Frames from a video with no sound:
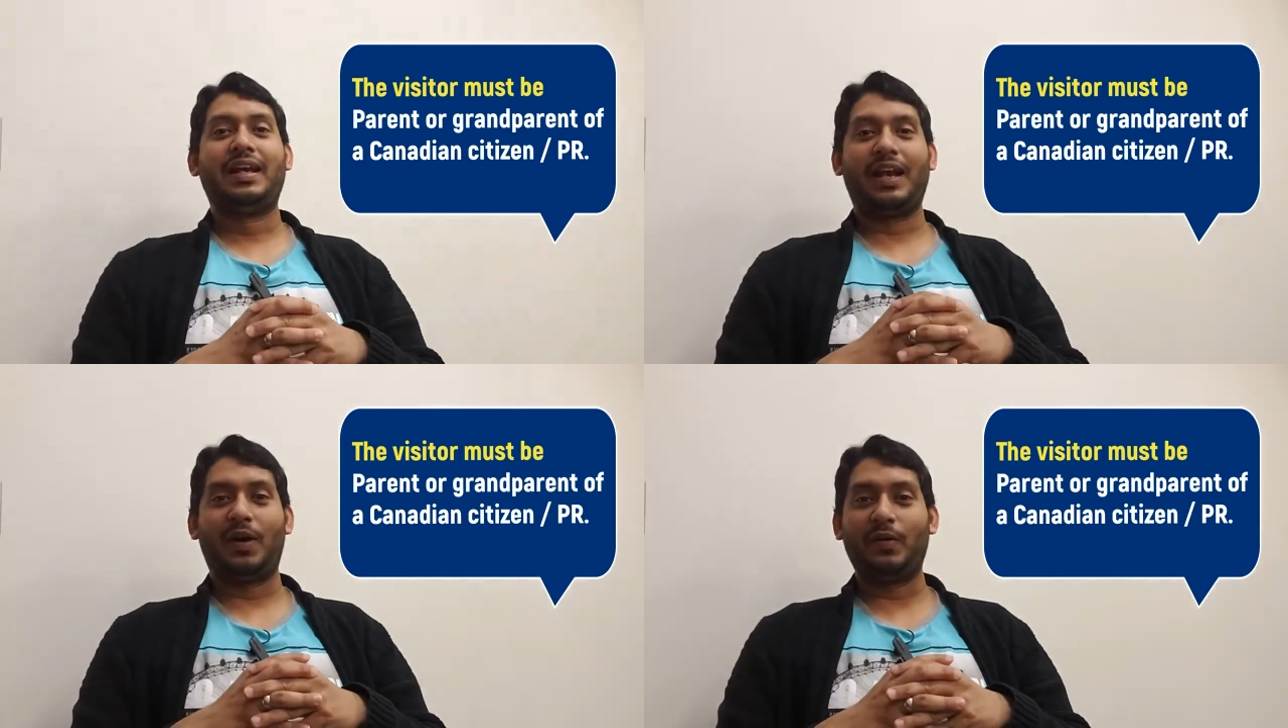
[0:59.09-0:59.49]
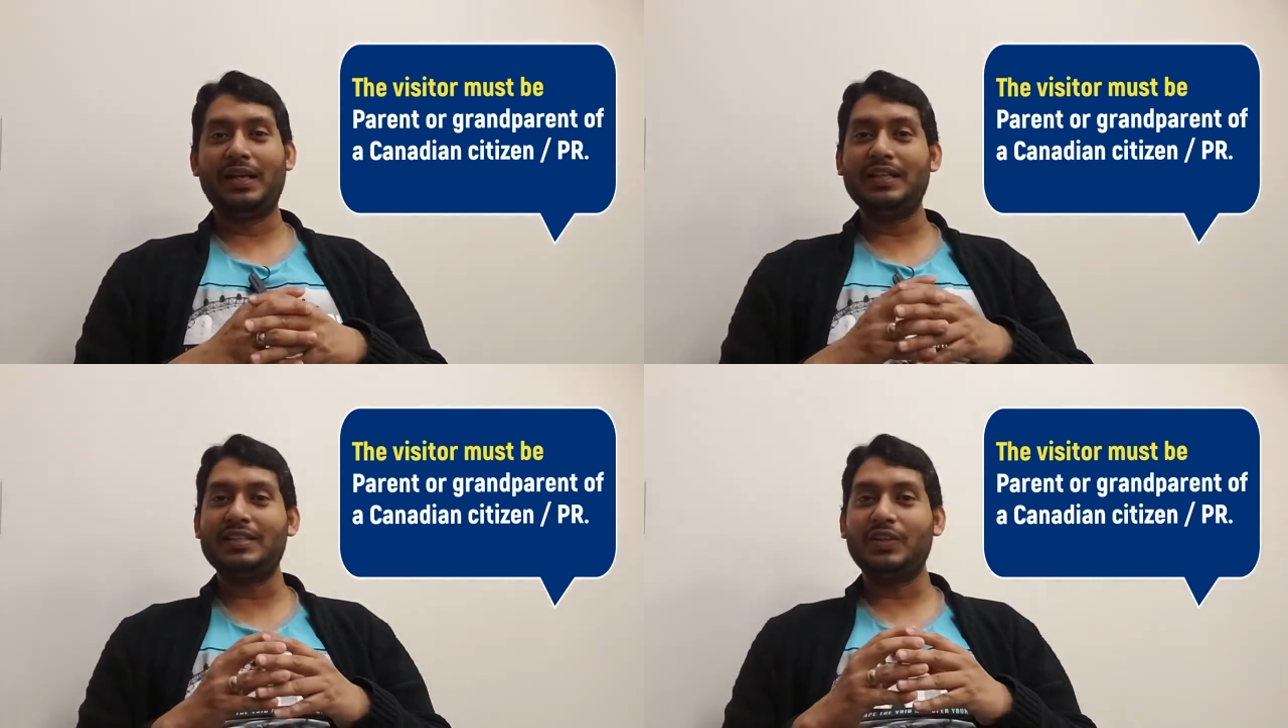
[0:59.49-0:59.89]
Now
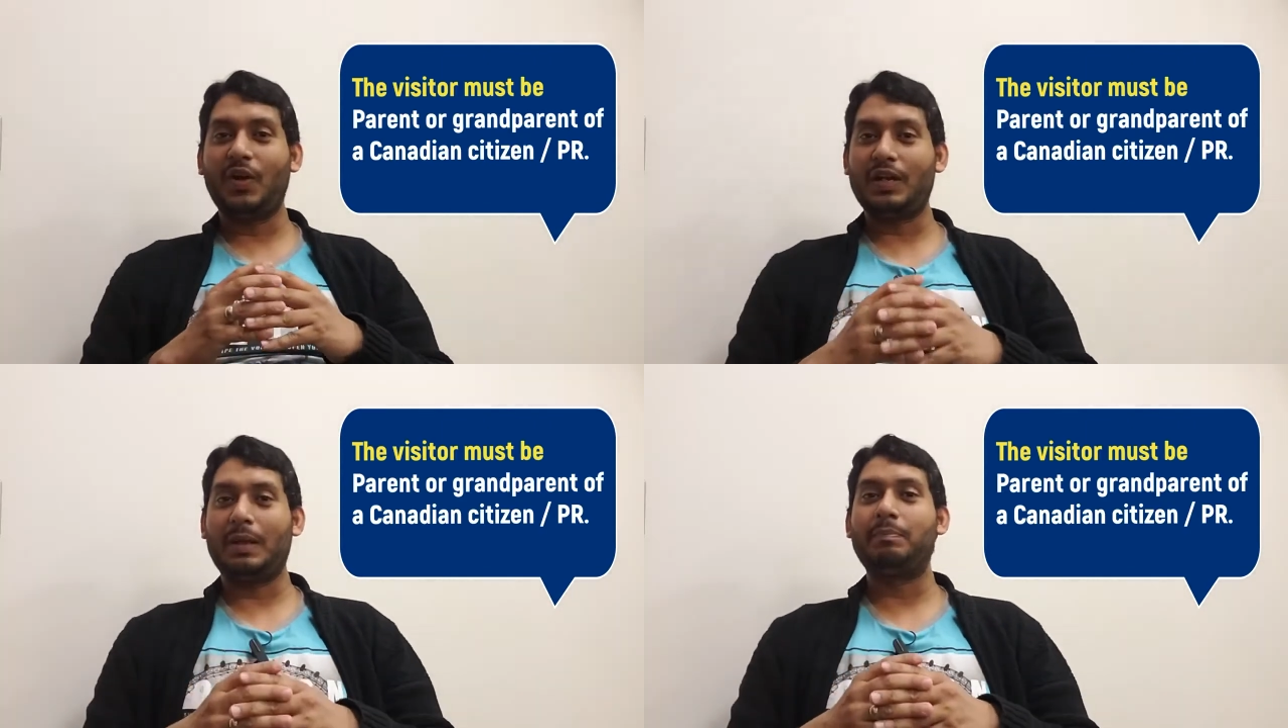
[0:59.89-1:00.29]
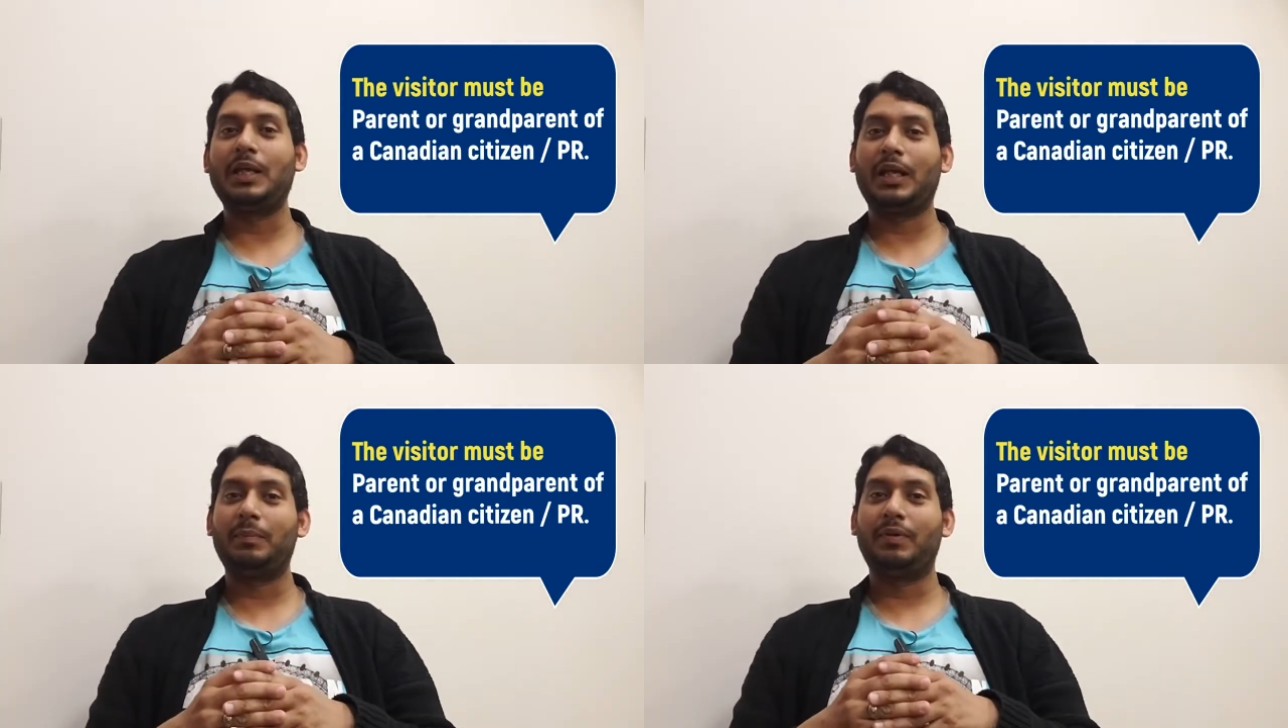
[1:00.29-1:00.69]
it is not
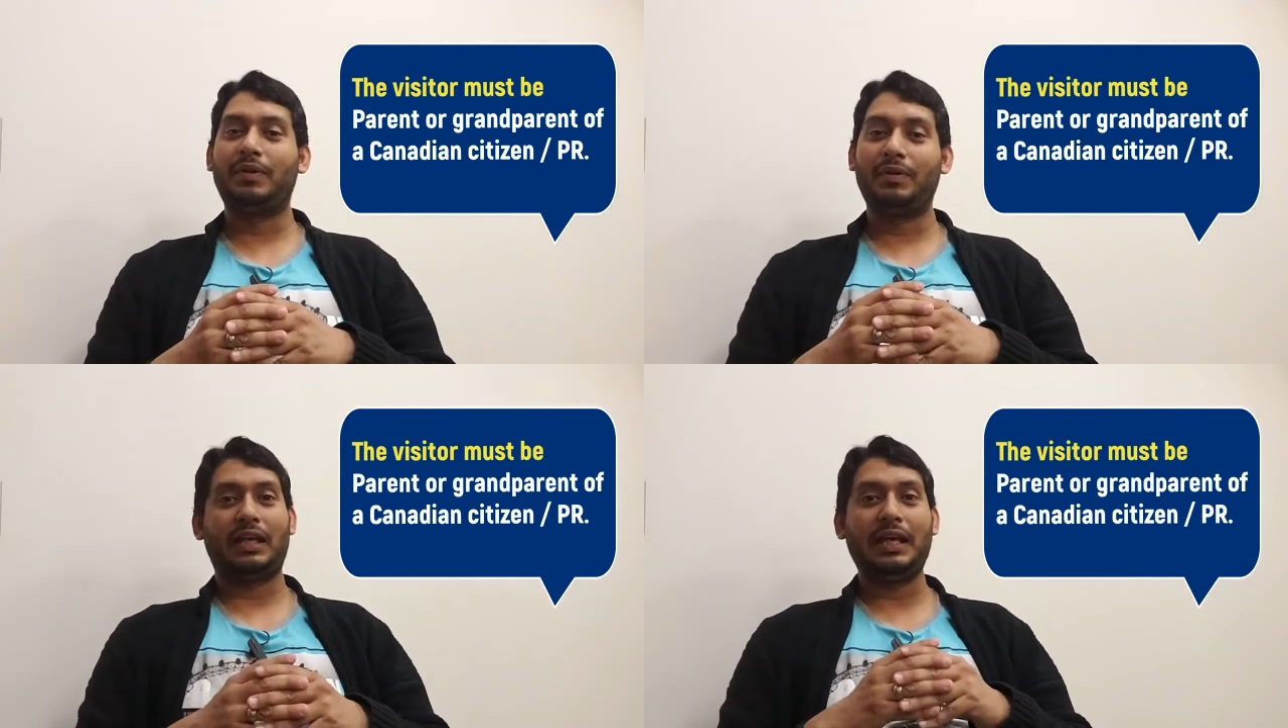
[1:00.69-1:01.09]
applicable